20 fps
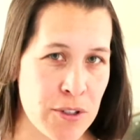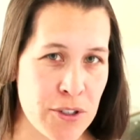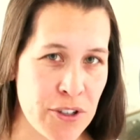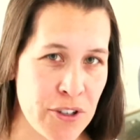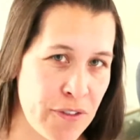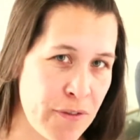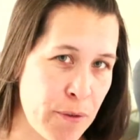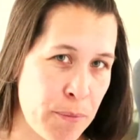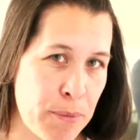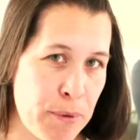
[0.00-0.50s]

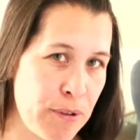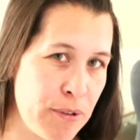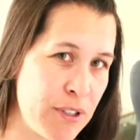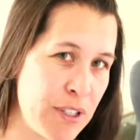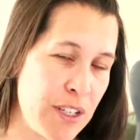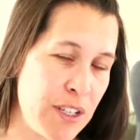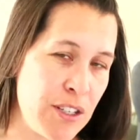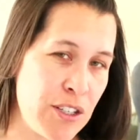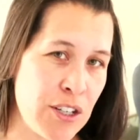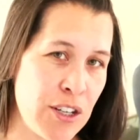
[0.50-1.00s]
sort of
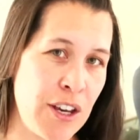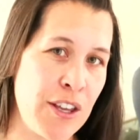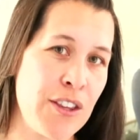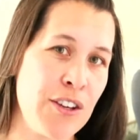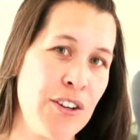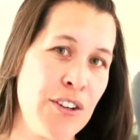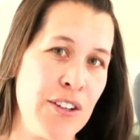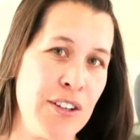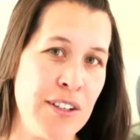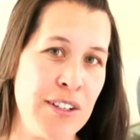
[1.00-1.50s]
opposing each
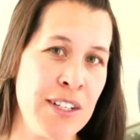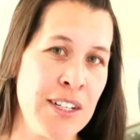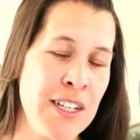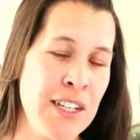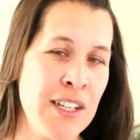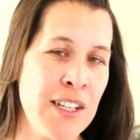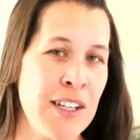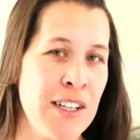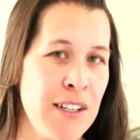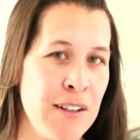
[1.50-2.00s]
other and
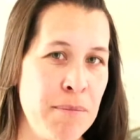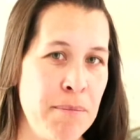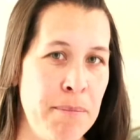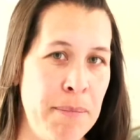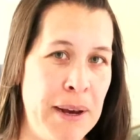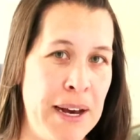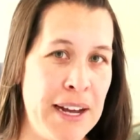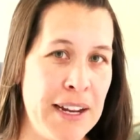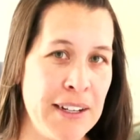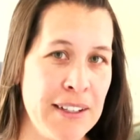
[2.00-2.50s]

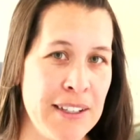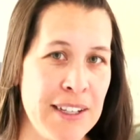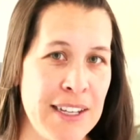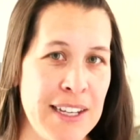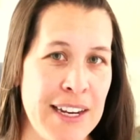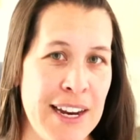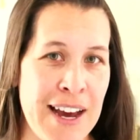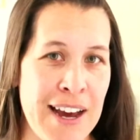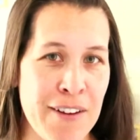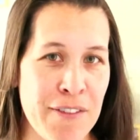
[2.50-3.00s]
battling
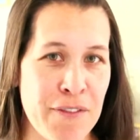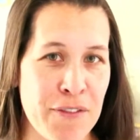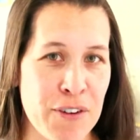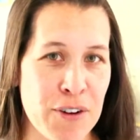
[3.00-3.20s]
it out for